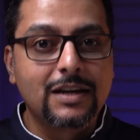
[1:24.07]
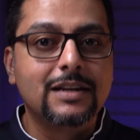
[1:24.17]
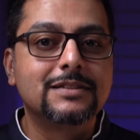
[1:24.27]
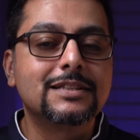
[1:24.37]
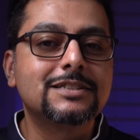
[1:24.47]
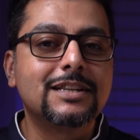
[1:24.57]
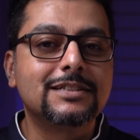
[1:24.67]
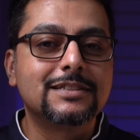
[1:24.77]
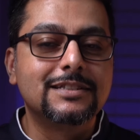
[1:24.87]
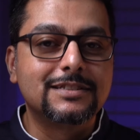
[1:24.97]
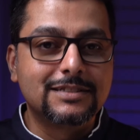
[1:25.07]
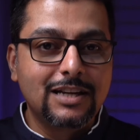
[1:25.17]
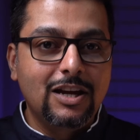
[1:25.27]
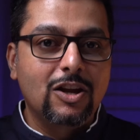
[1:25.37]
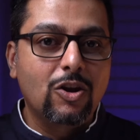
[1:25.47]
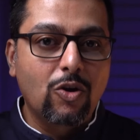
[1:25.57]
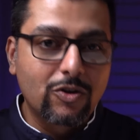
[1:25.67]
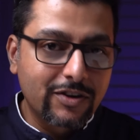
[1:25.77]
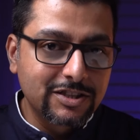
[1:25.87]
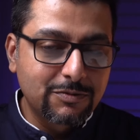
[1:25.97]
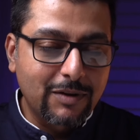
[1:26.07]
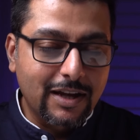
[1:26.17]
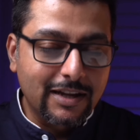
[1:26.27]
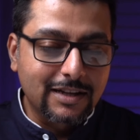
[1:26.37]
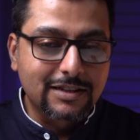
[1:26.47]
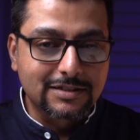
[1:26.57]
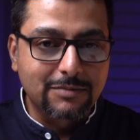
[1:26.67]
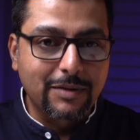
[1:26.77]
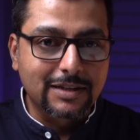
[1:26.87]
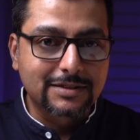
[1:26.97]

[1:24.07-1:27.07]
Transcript: In such cases, long-range planning doesn't make